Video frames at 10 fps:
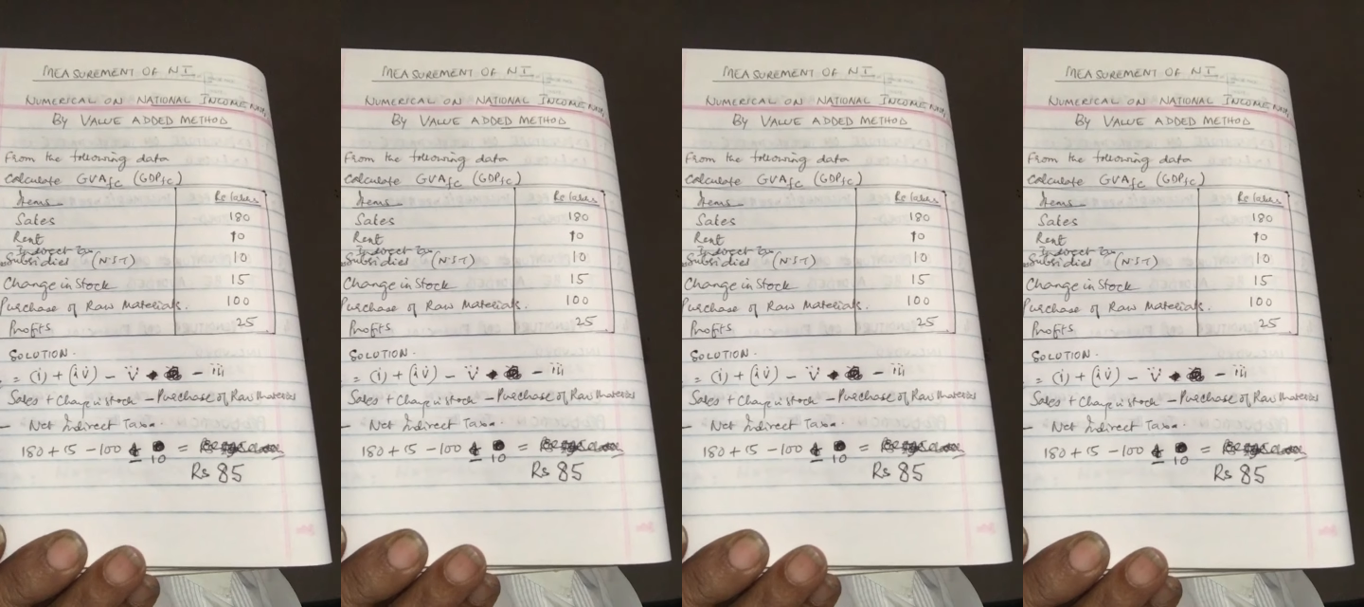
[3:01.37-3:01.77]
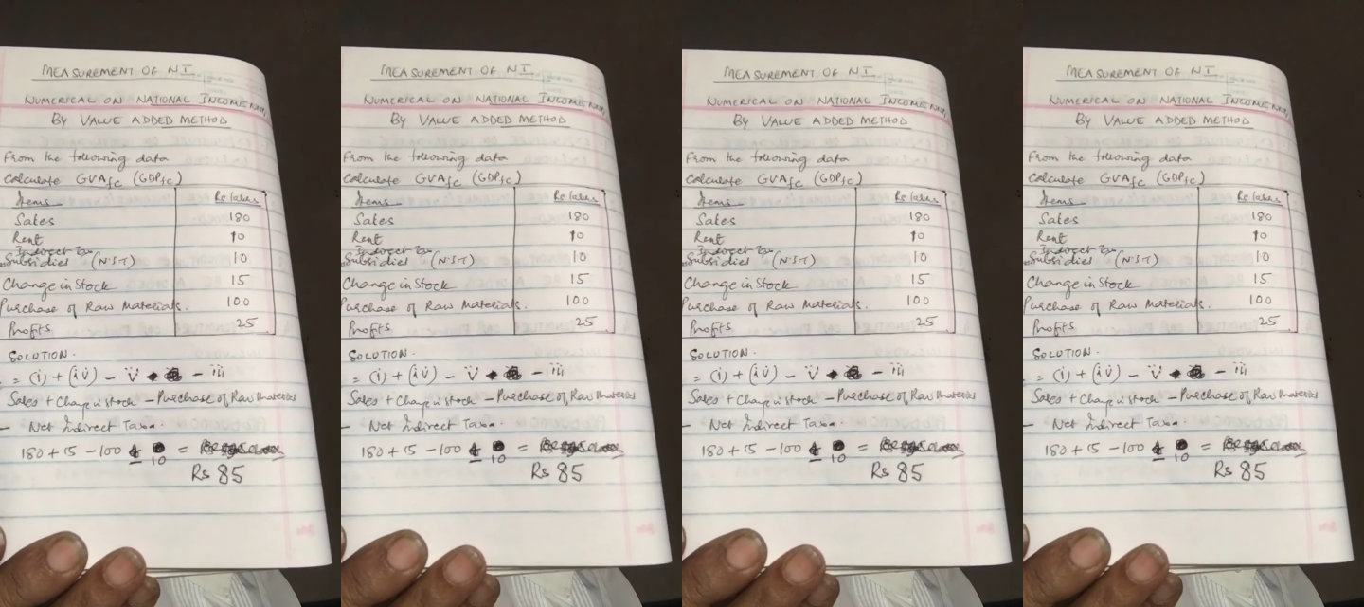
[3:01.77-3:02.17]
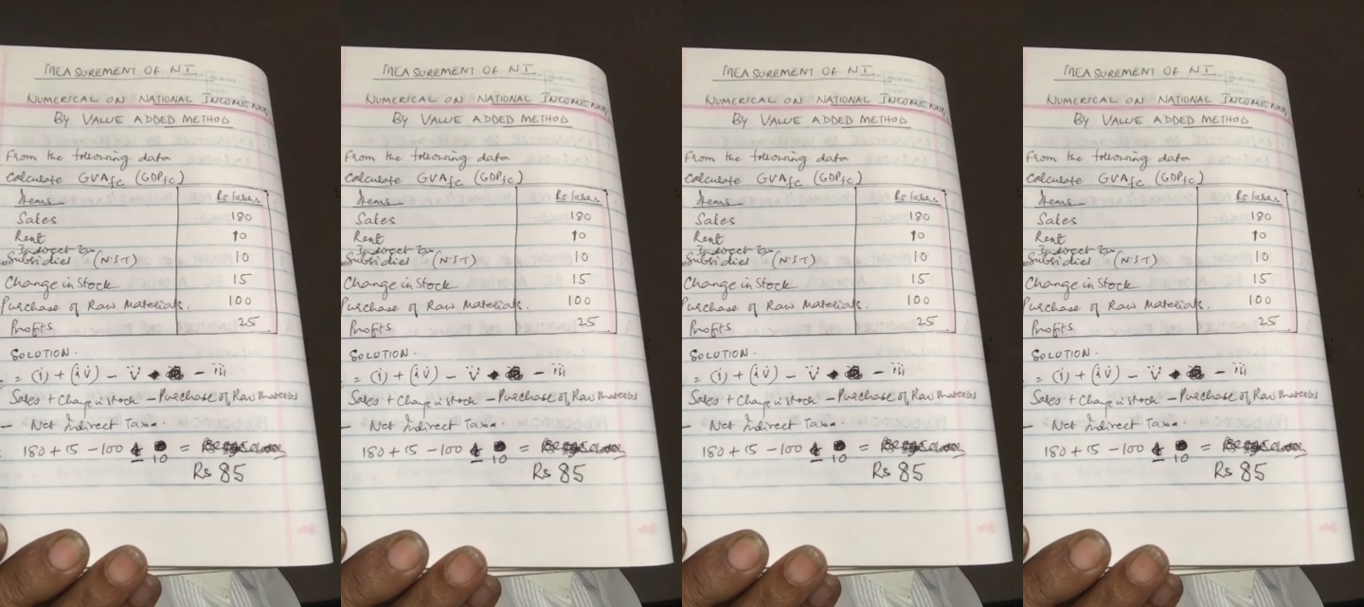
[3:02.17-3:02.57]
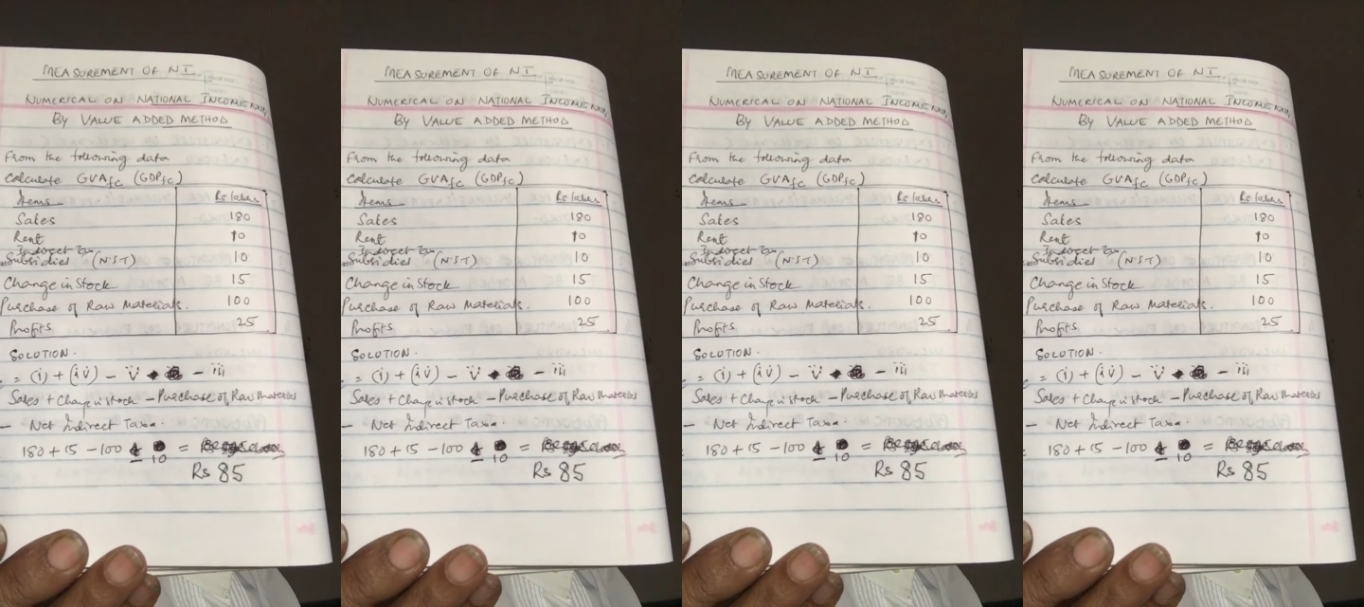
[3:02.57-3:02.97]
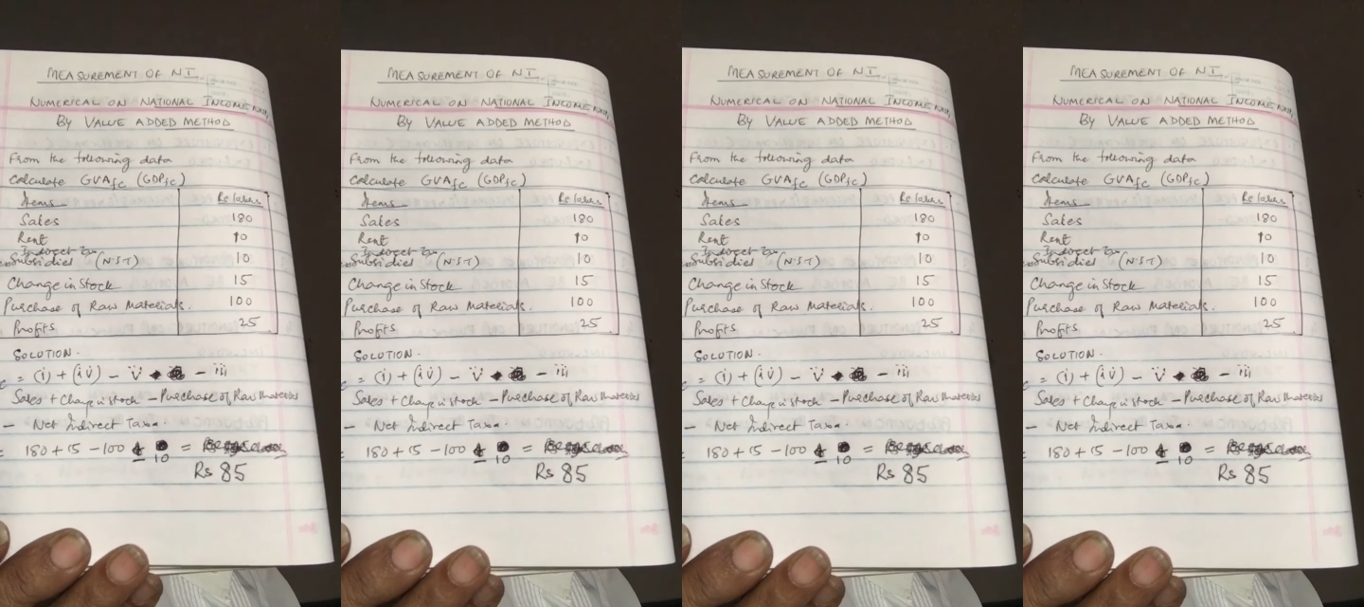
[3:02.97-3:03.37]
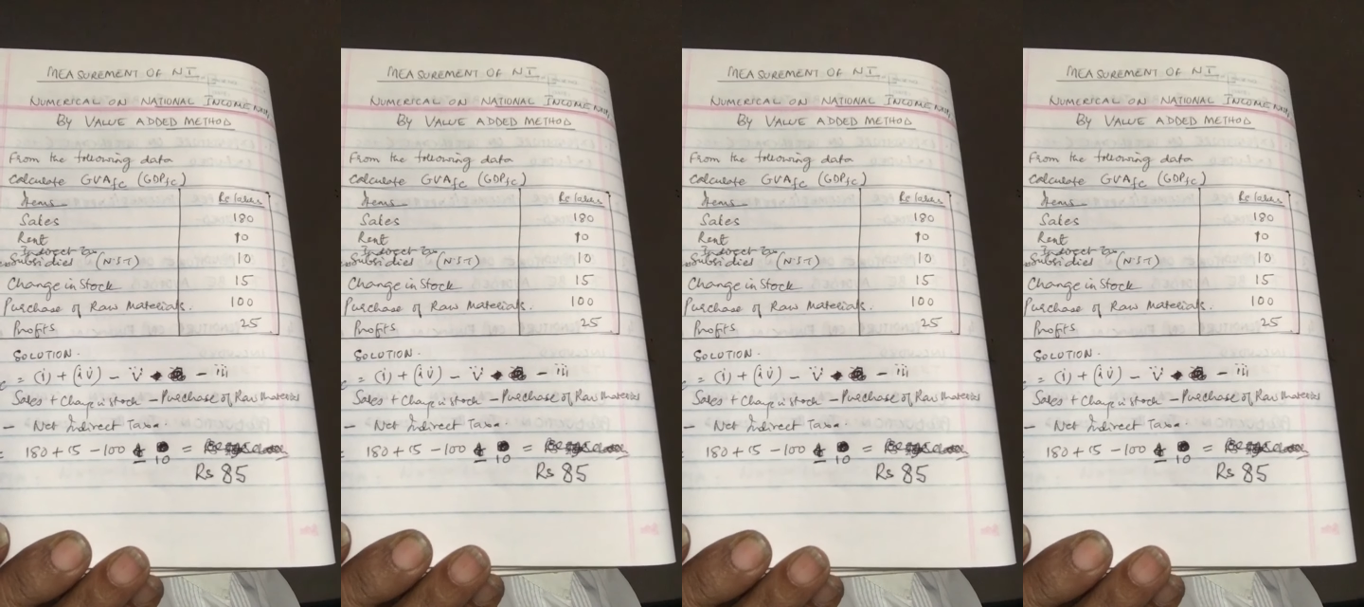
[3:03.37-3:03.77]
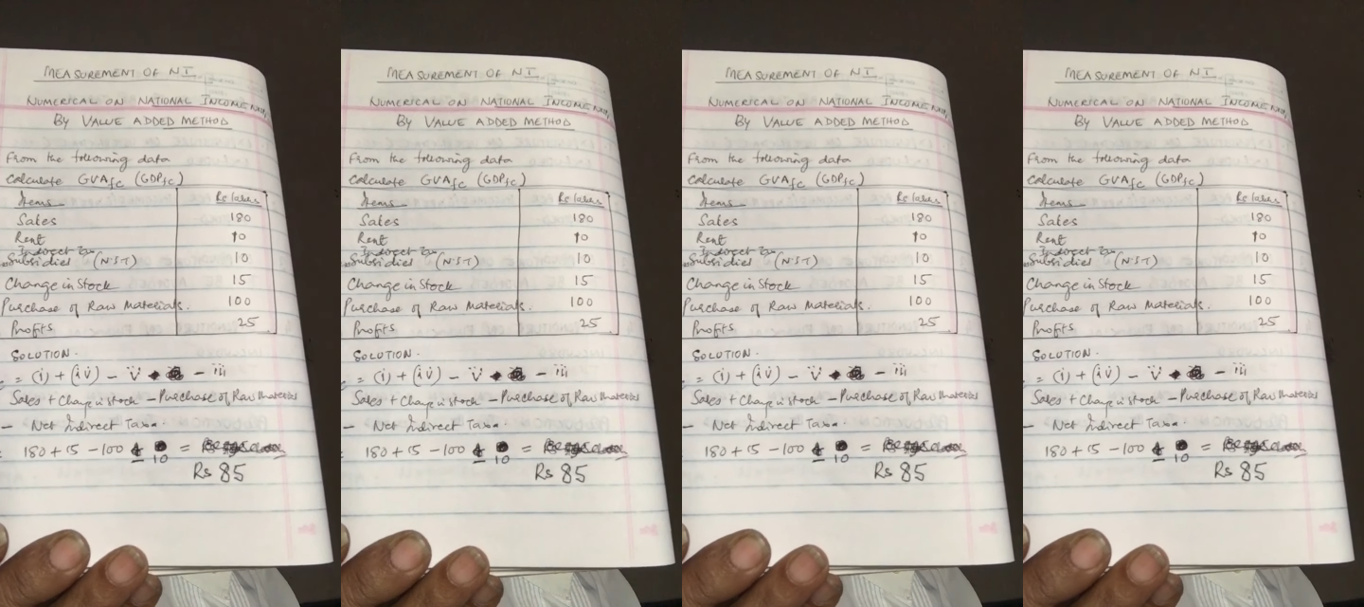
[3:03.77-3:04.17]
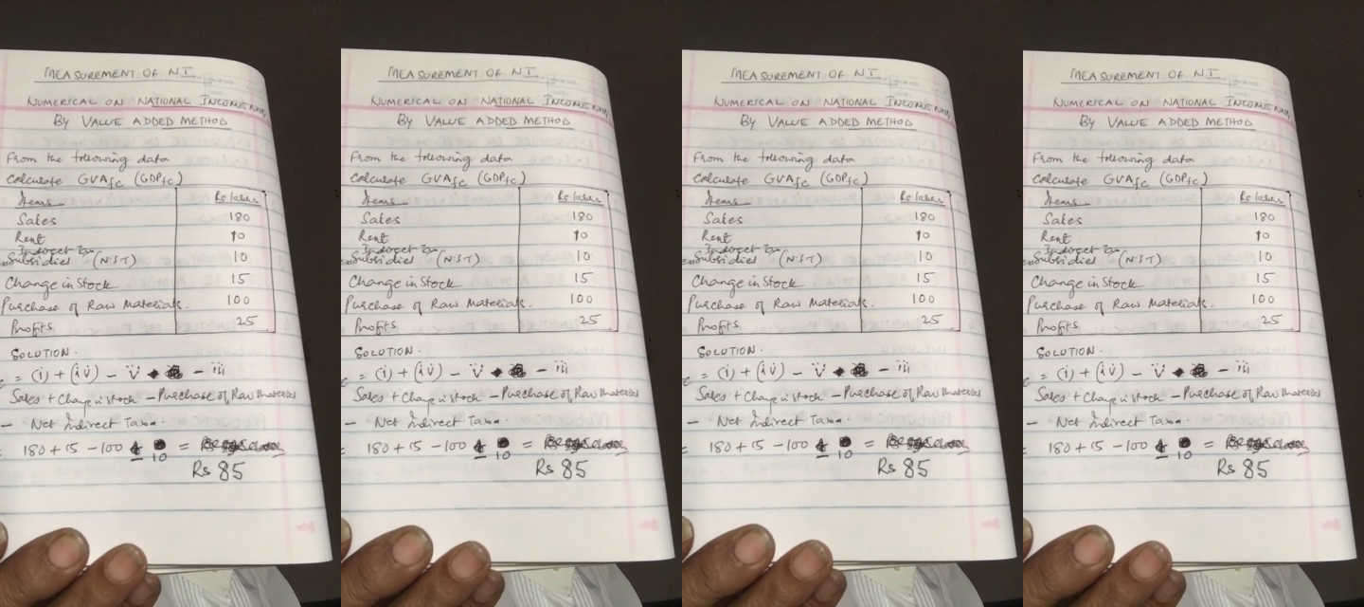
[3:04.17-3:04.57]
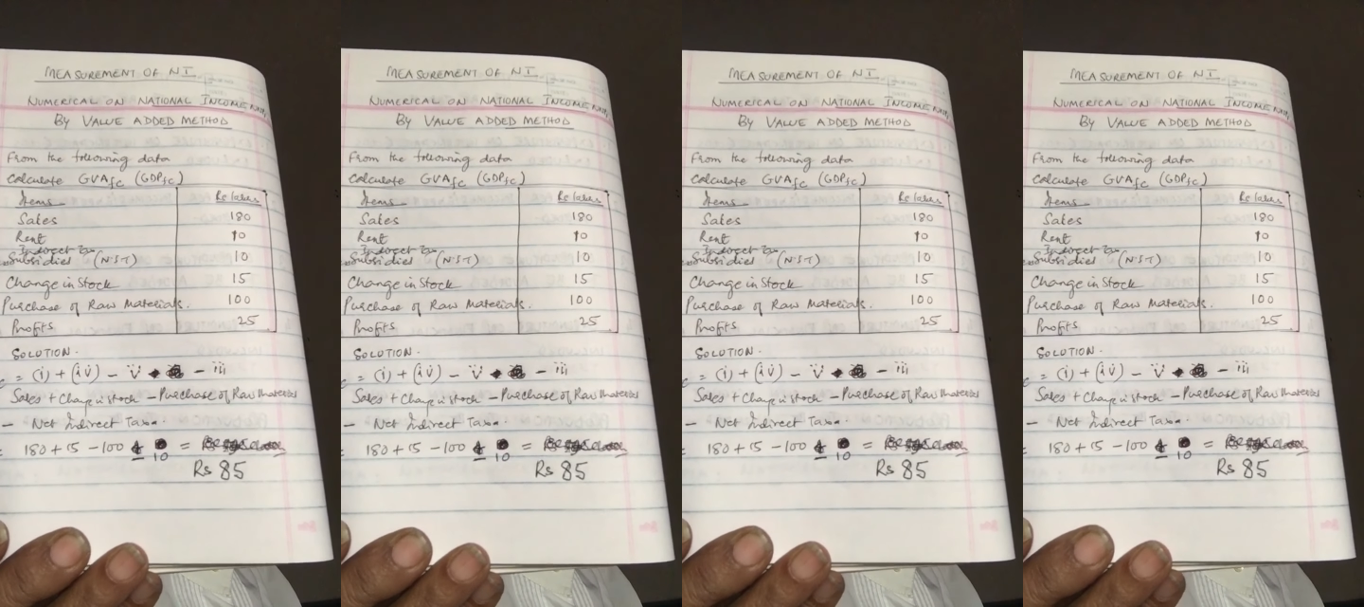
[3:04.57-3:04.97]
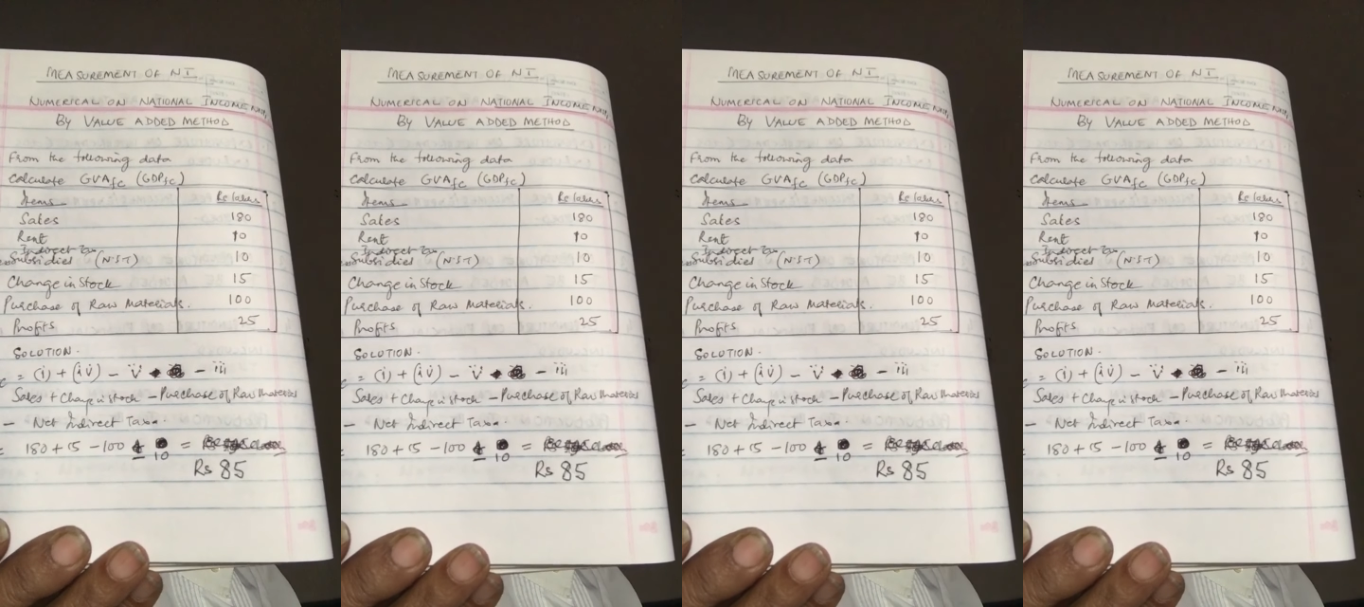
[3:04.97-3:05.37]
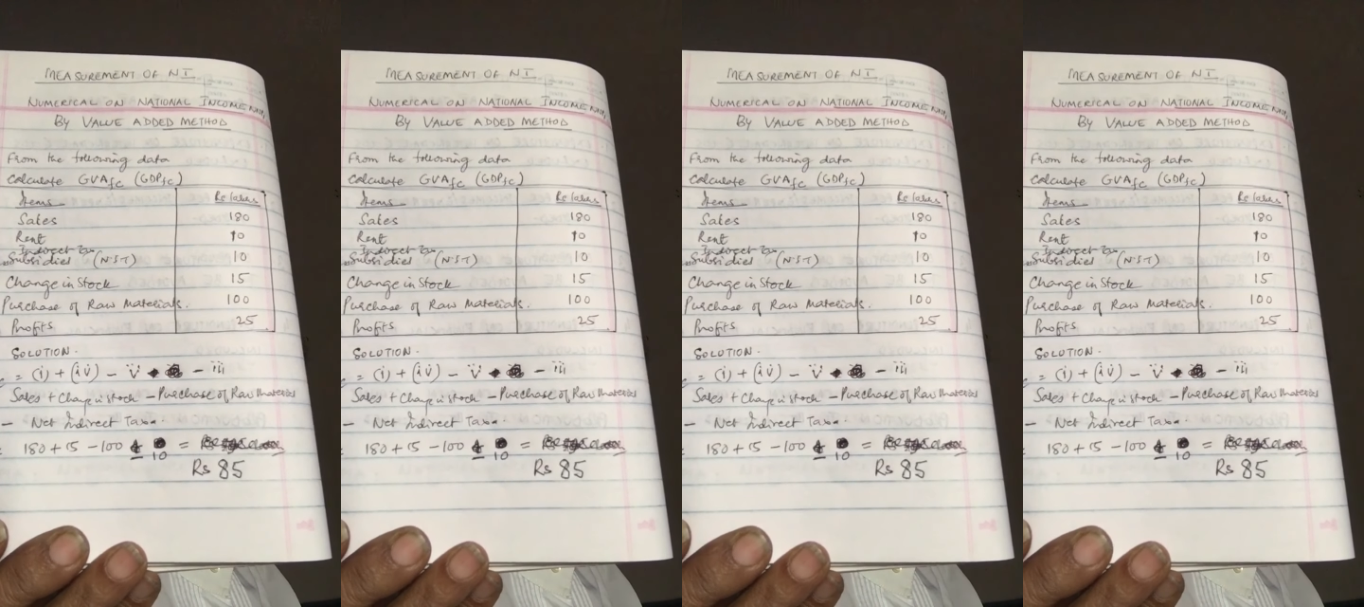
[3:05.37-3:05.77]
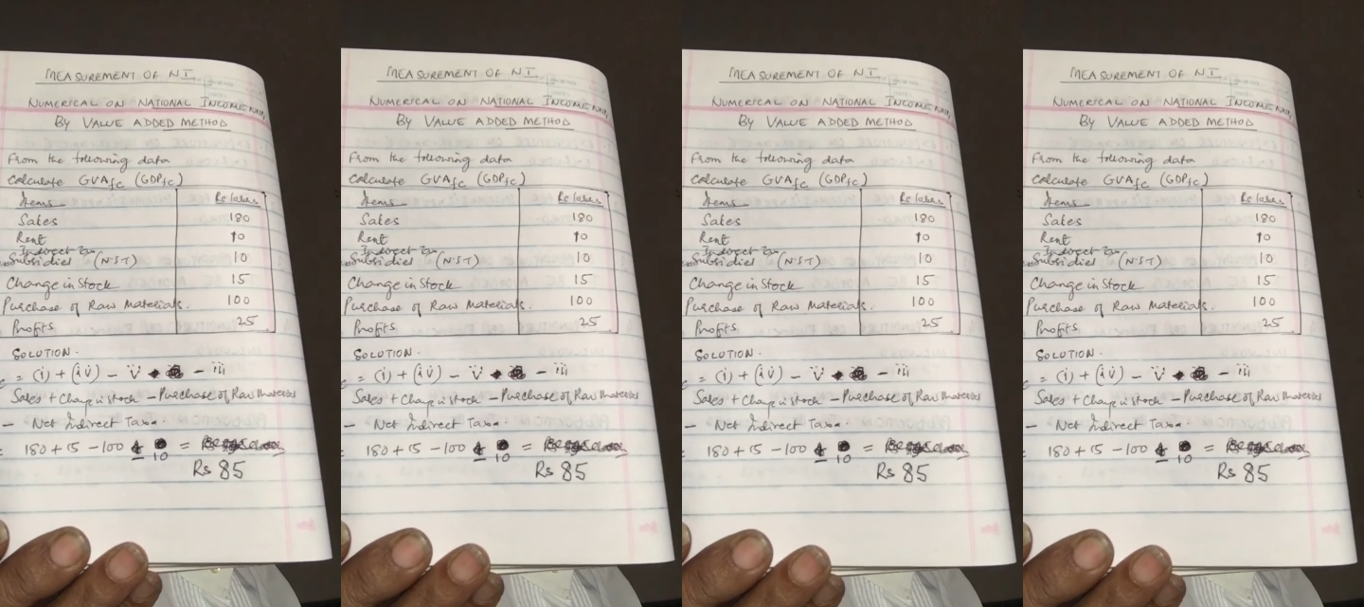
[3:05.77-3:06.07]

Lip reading: No face is visible, so there are no lips to read.